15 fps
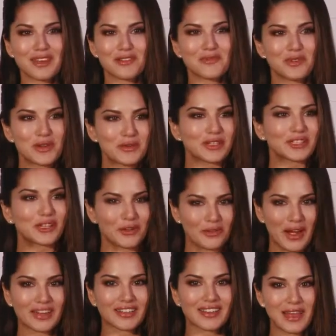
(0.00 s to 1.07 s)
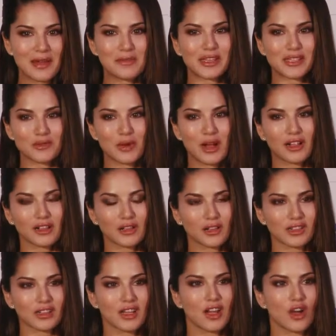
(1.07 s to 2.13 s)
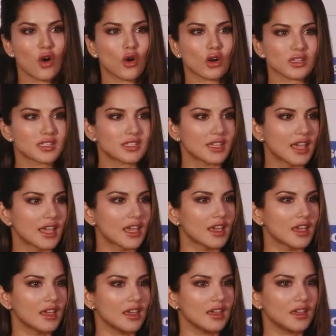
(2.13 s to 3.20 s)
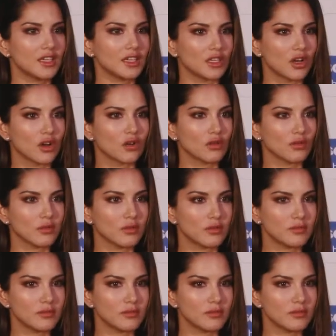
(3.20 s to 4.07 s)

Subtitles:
then we would correct them as well, or say, you know,